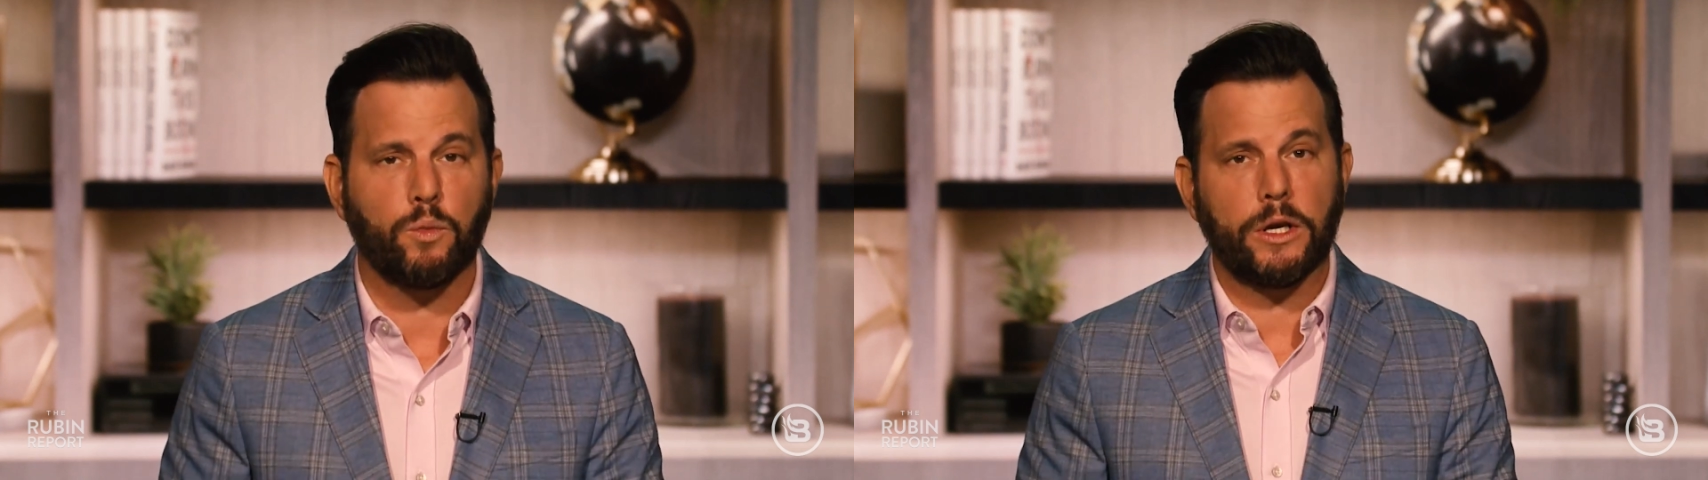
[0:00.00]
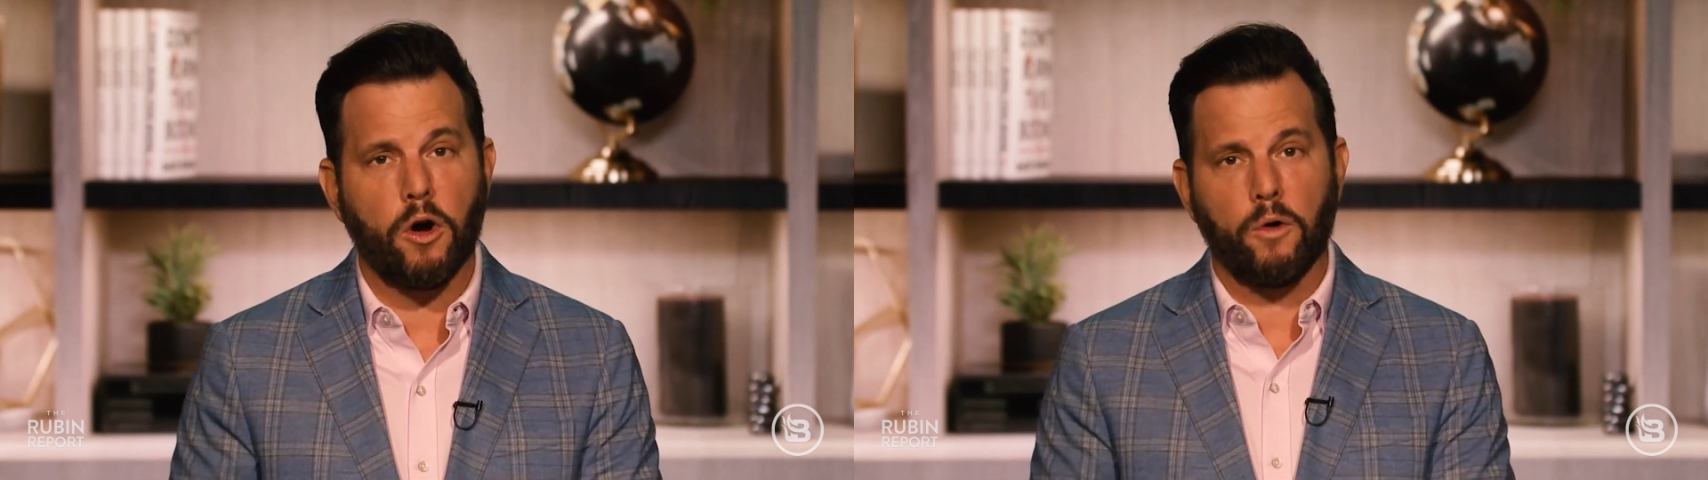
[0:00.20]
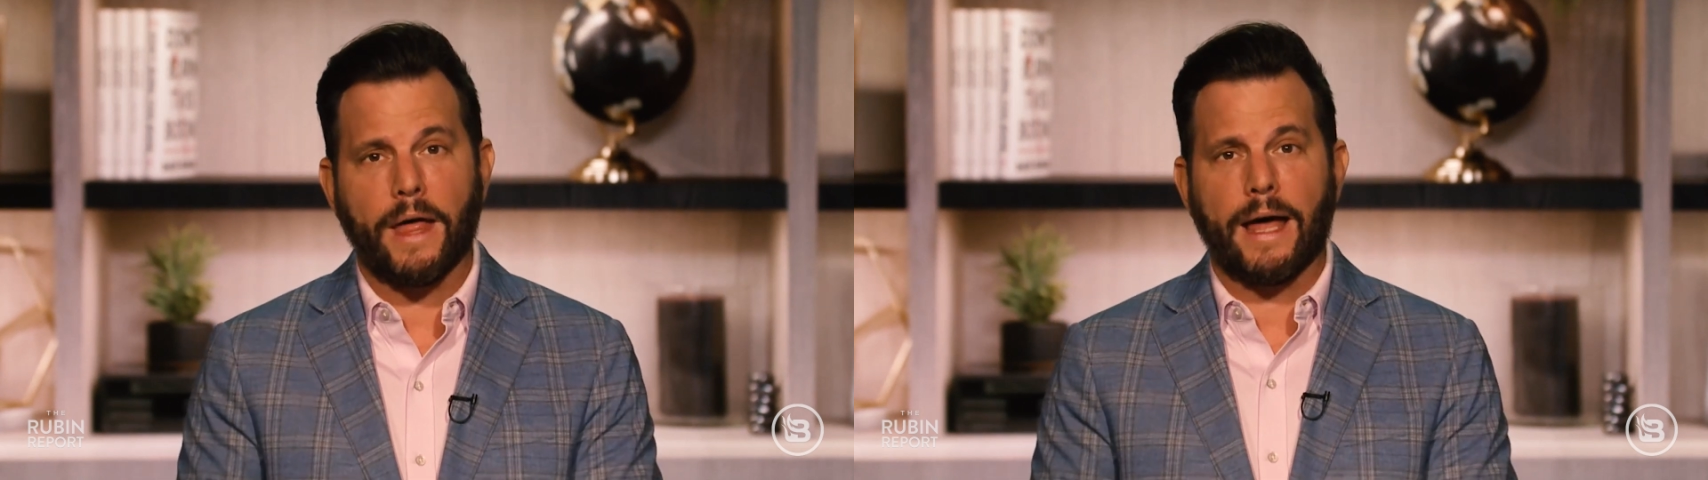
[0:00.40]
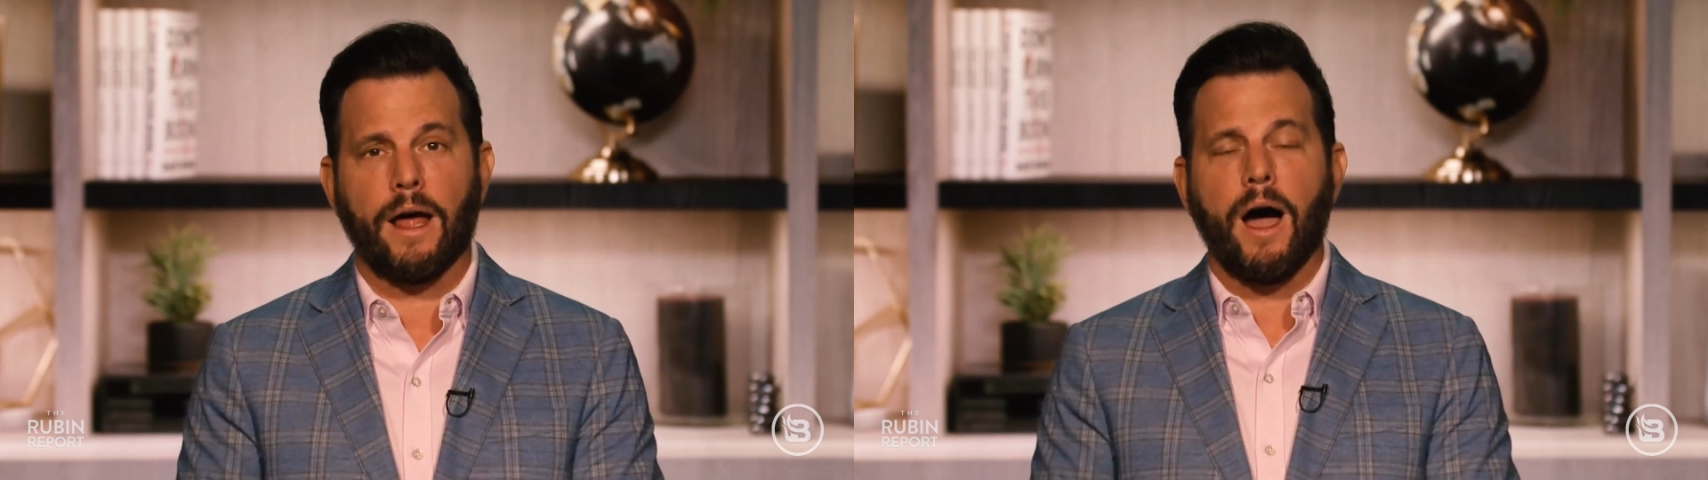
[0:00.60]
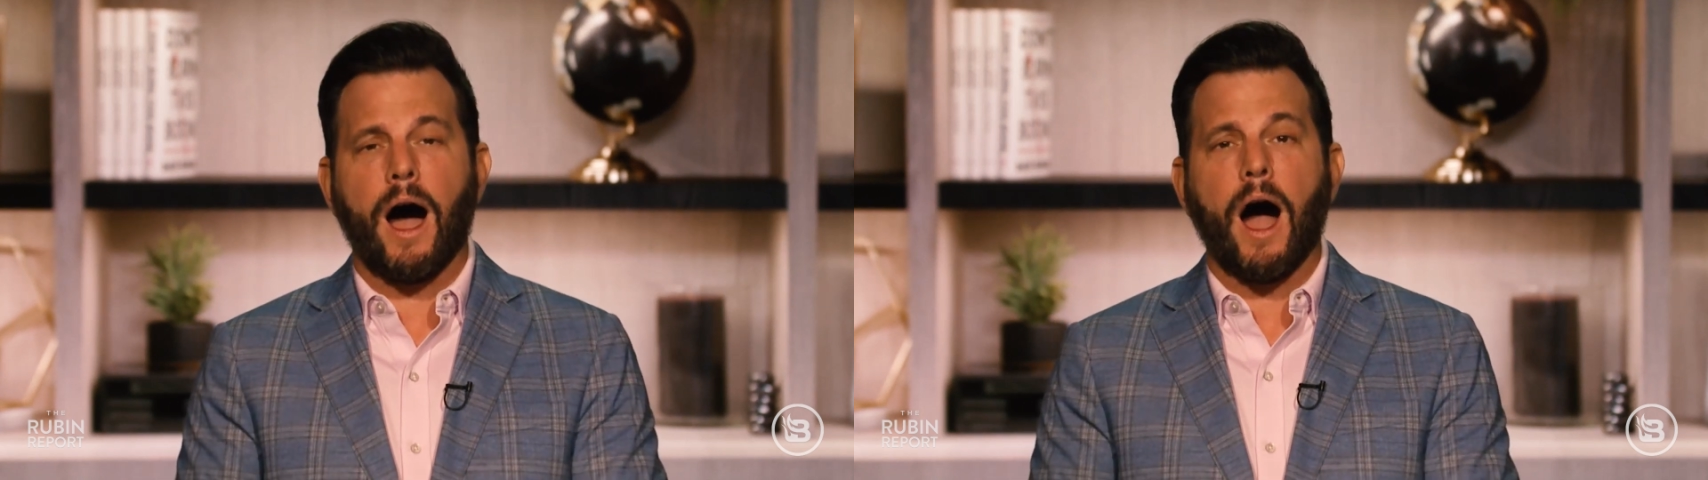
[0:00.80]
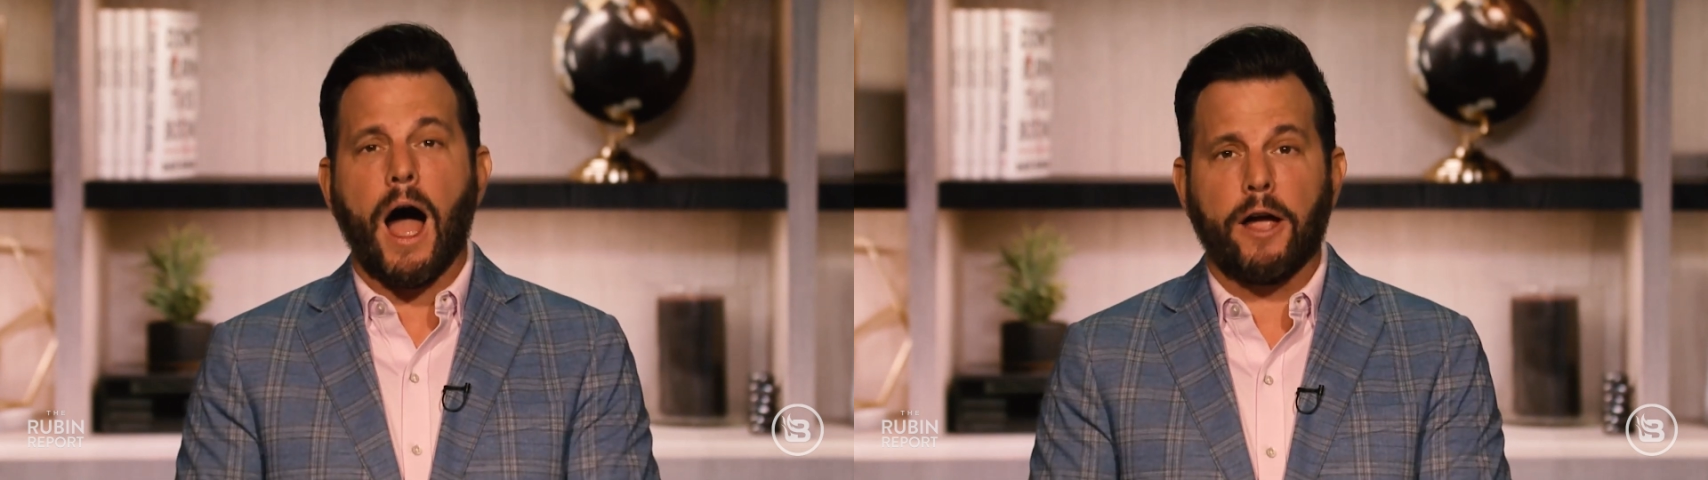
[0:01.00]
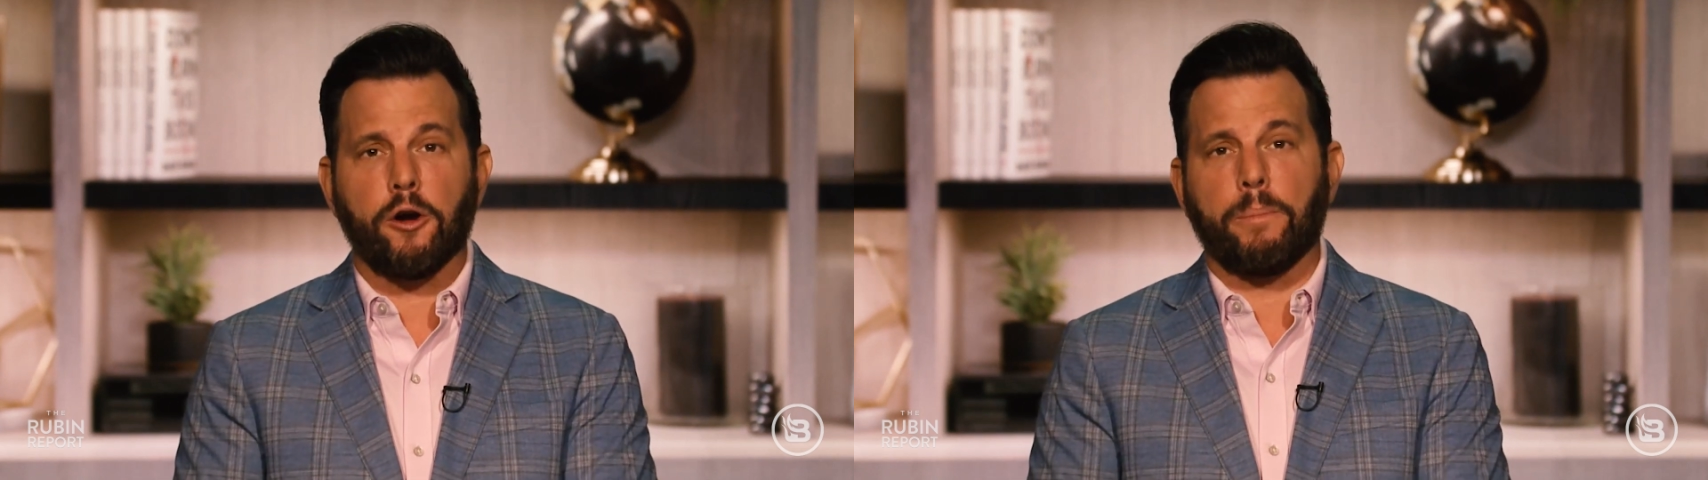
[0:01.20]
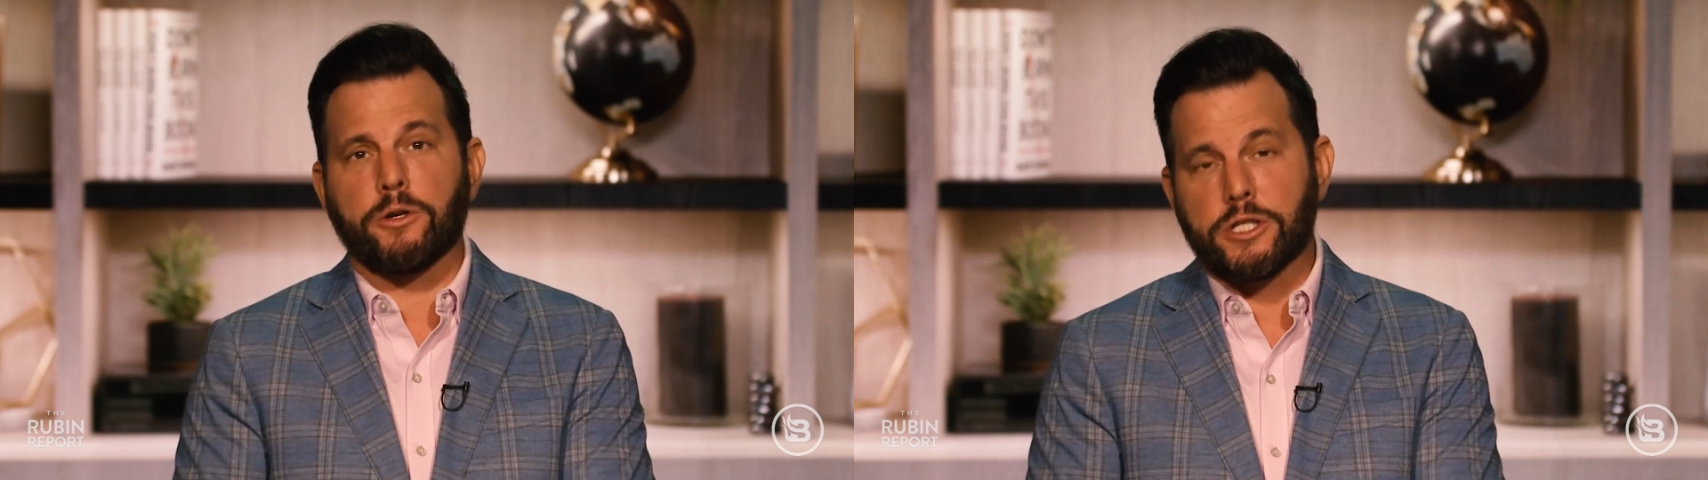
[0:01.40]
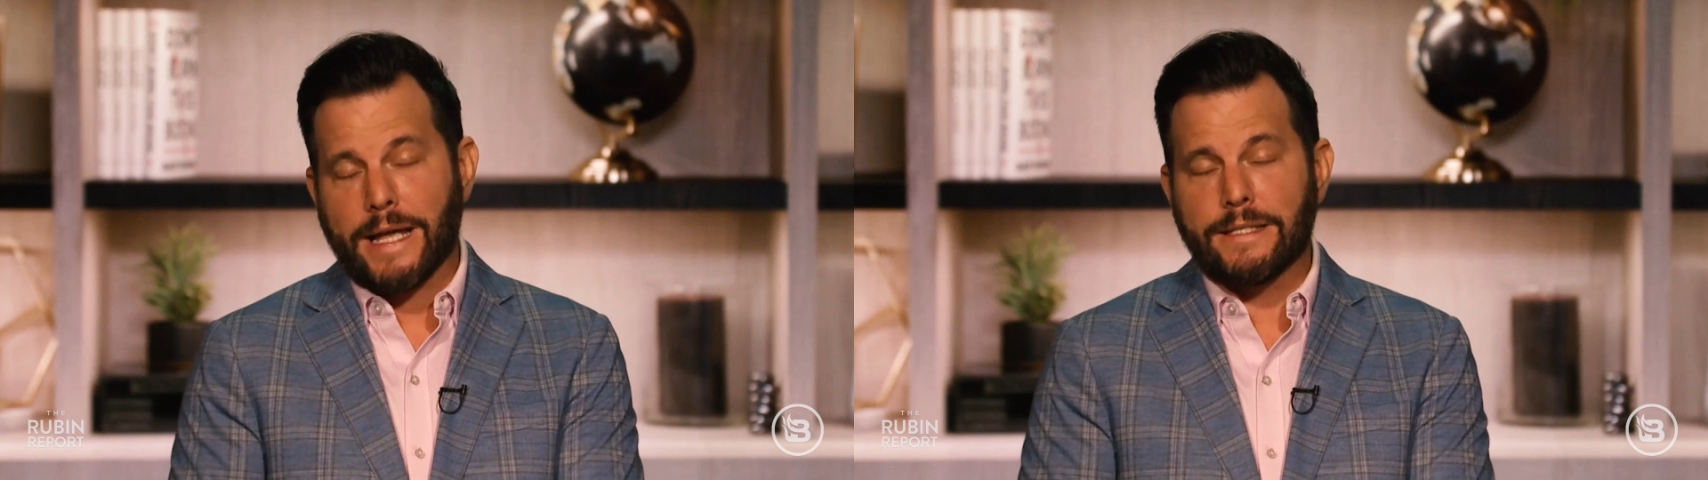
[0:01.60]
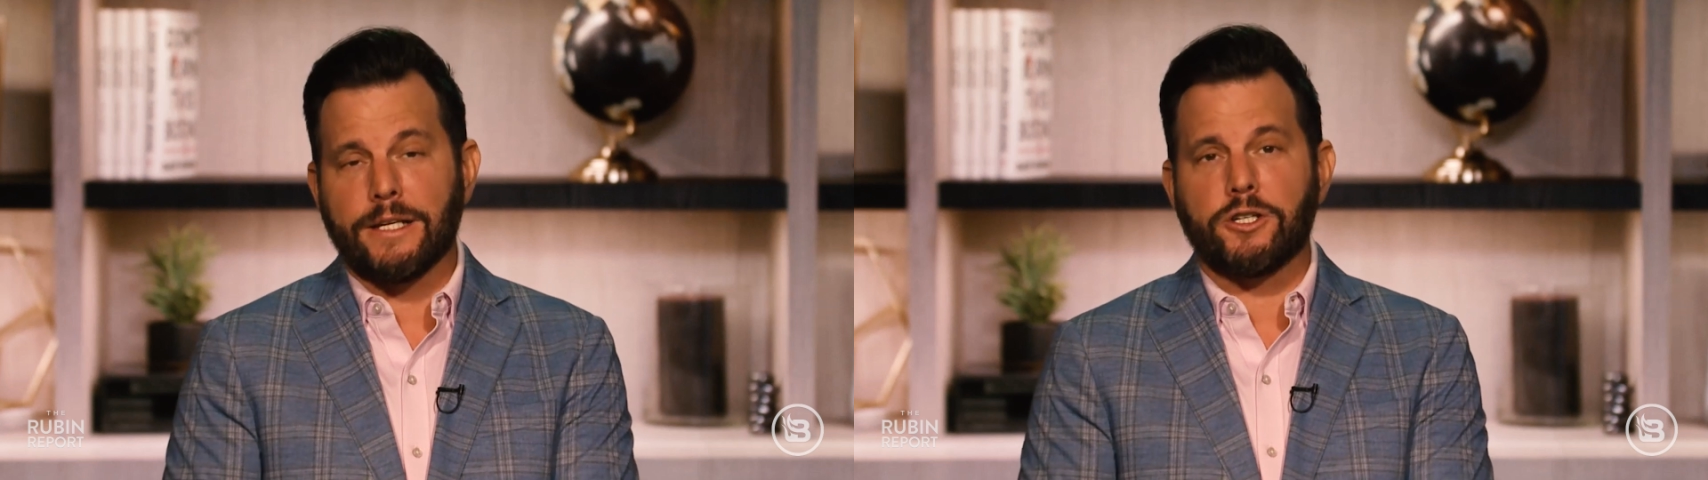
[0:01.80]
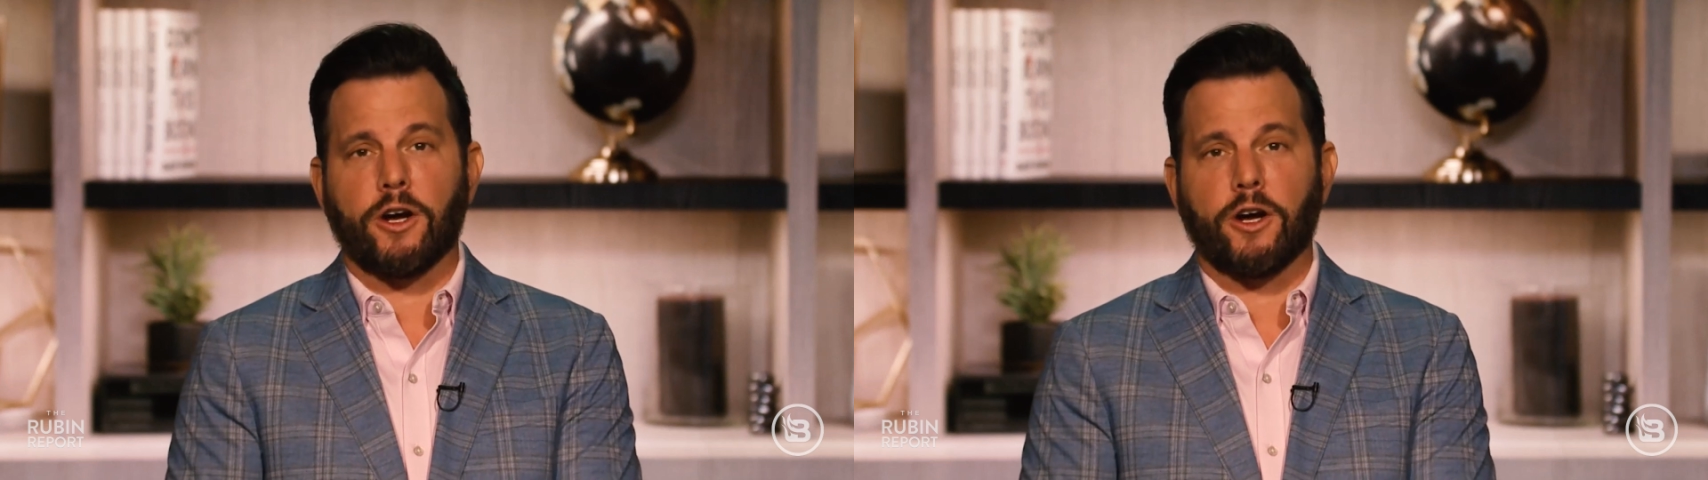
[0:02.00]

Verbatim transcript: We know that a higher percentage